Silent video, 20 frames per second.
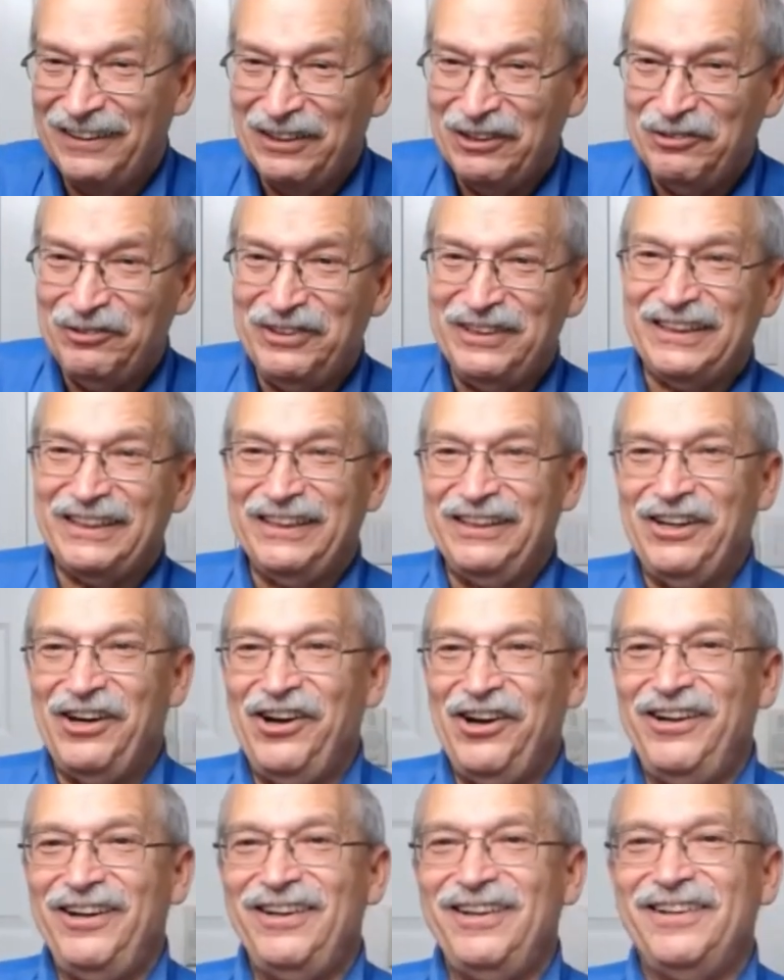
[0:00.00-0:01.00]
We can
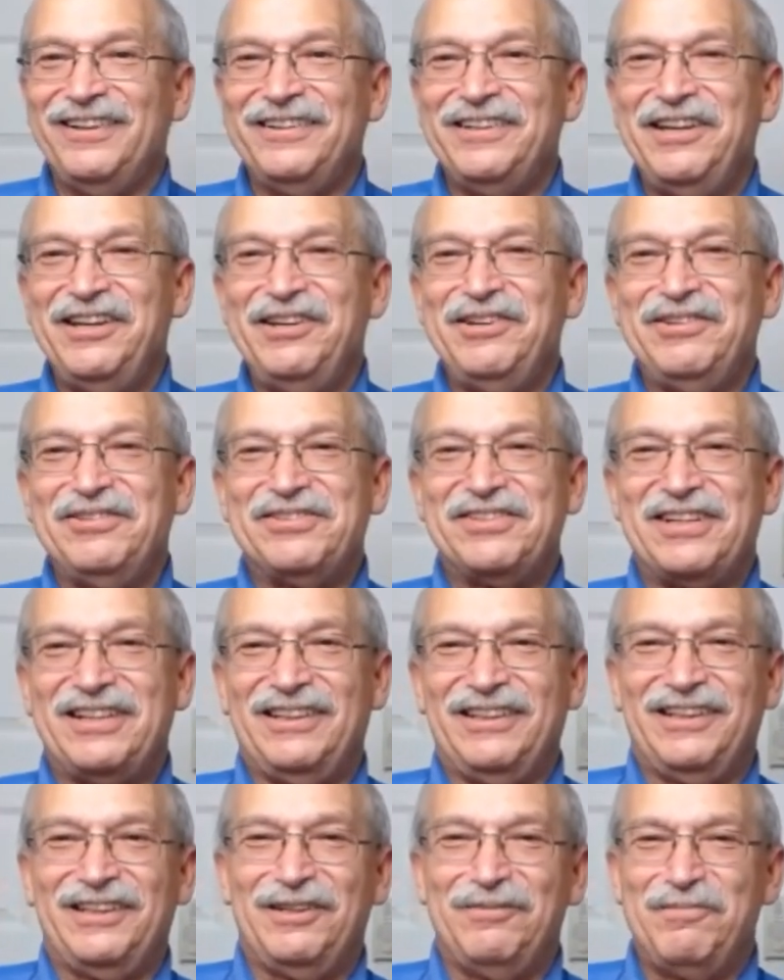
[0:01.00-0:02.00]
all use a
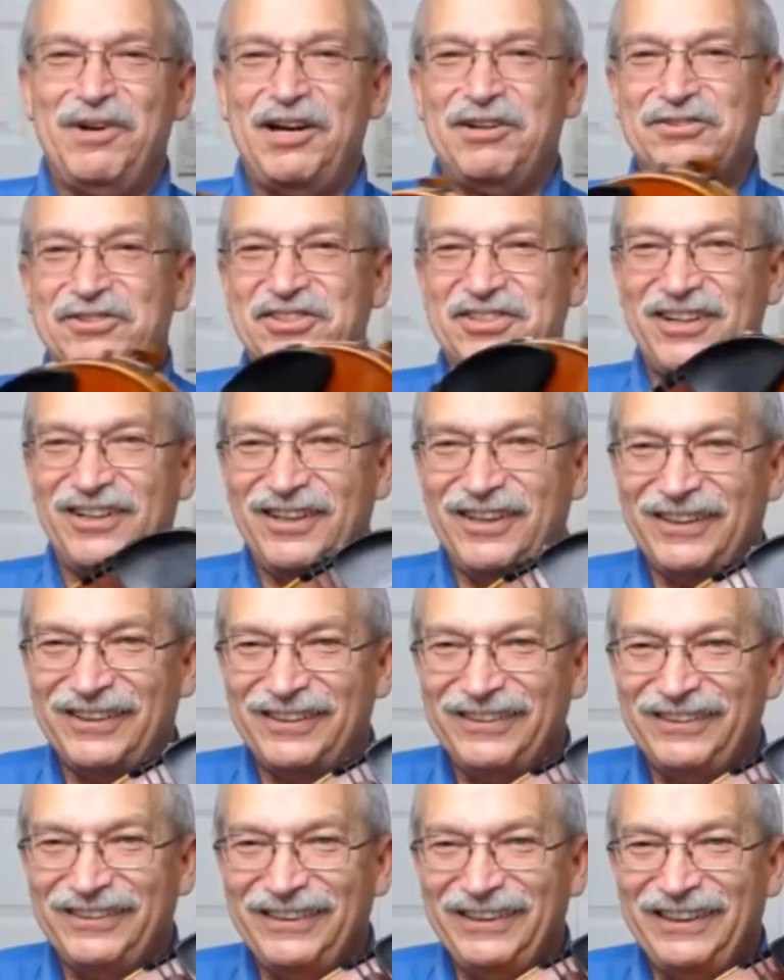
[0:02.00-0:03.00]
little
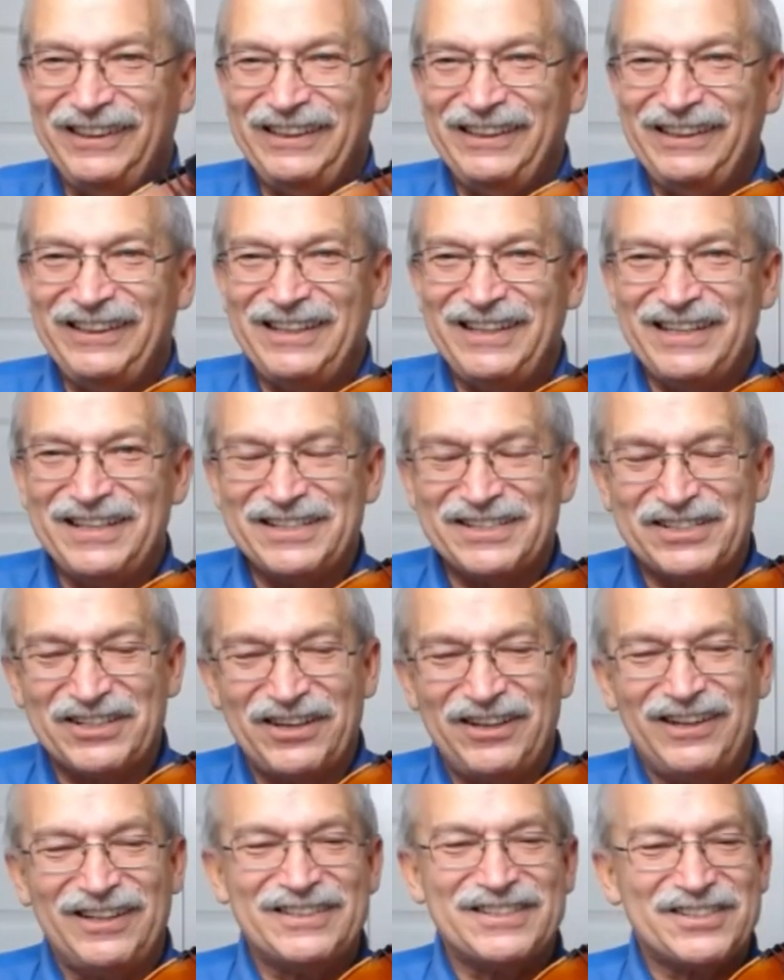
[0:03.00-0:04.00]
Mozart in these
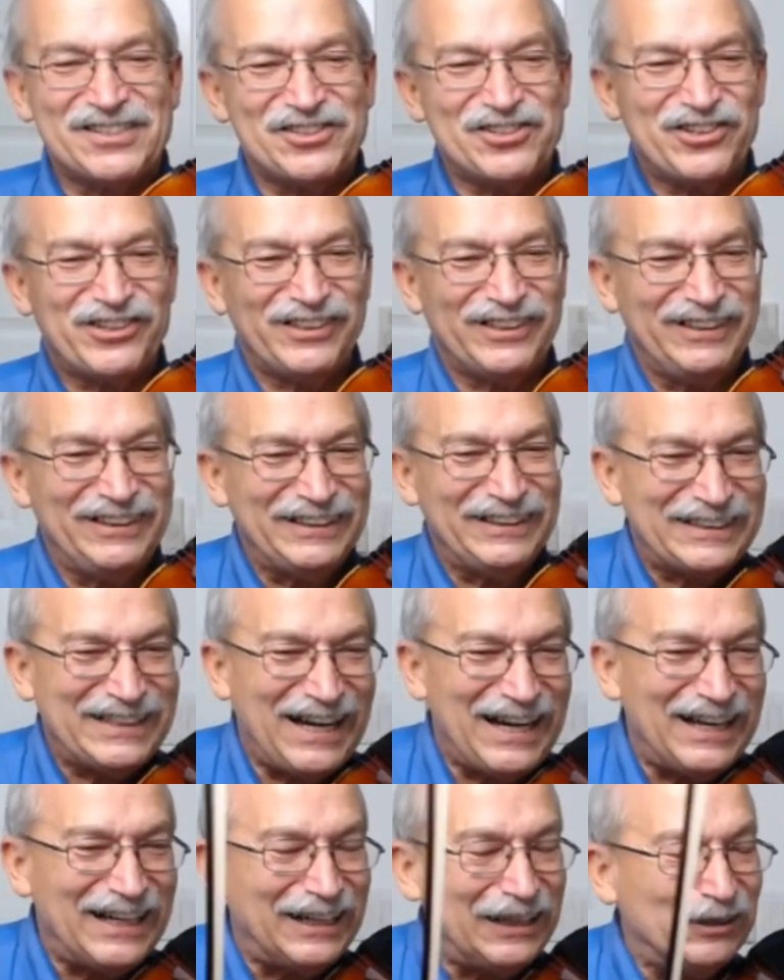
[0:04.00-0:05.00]
uncertain
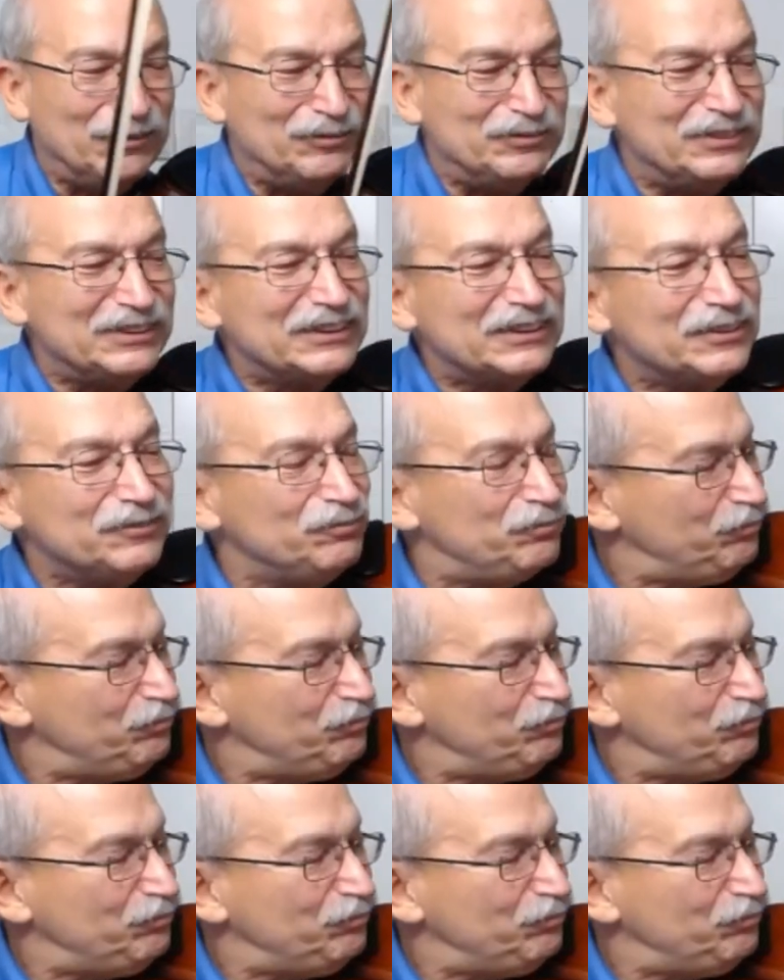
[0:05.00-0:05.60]
times.